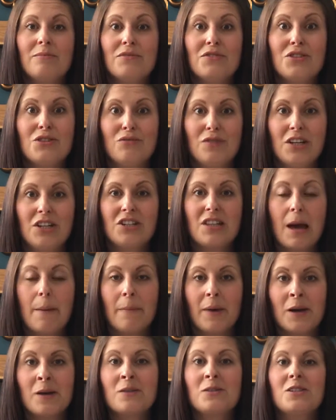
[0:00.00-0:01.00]
to reach that
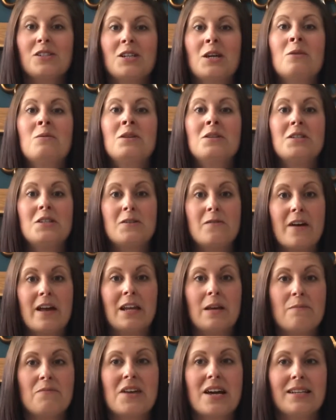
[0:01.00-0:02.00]
milestone and
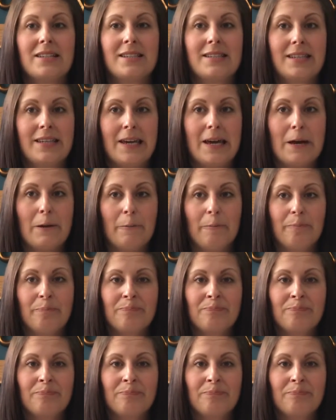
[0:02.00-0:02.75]
develop that skill.